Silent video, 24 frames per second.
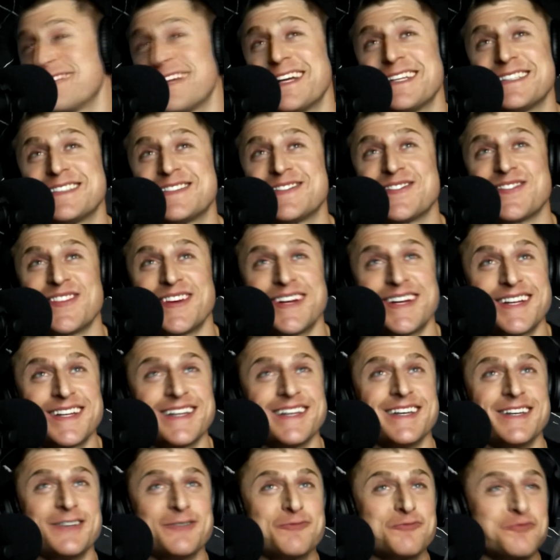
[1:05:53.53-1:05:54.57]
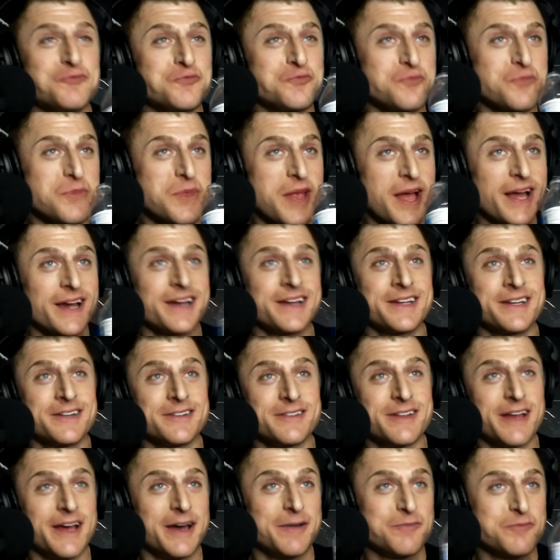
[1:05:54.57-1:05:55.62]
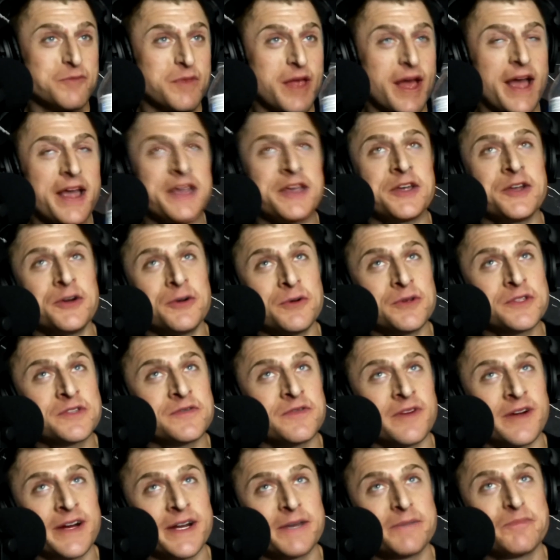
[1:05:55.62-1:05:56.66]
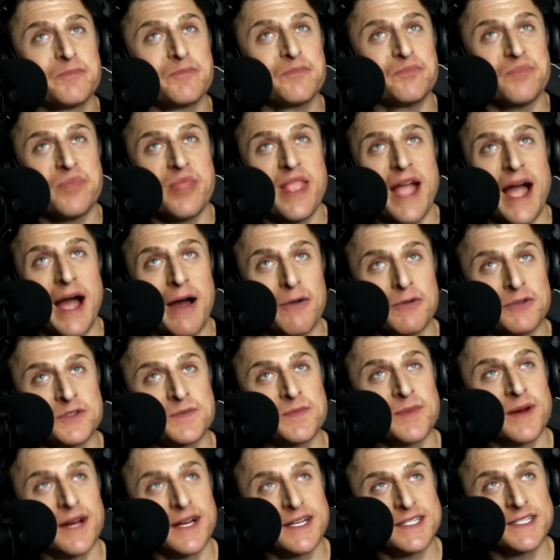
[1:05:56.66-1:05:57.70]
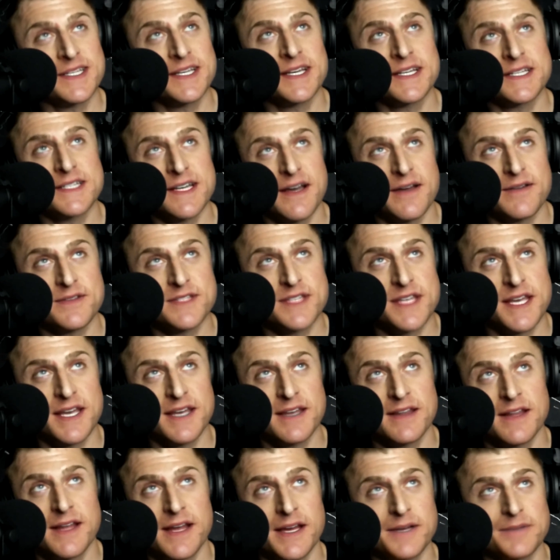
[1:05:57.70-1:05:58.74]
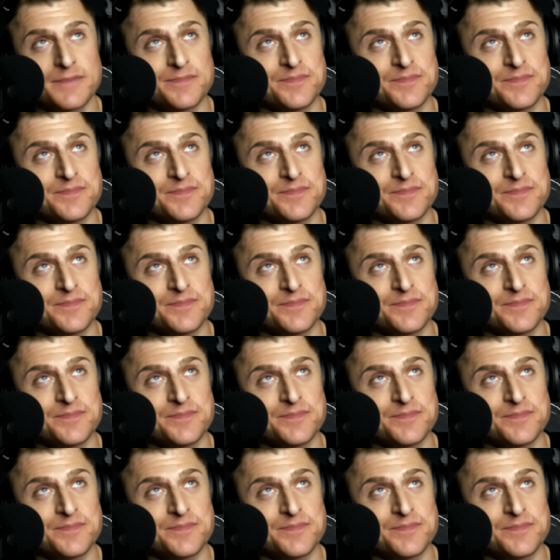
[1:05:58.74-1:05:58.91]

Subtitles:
funny. I can hear that. You know what's funny? I was pausing because I was thinking, like,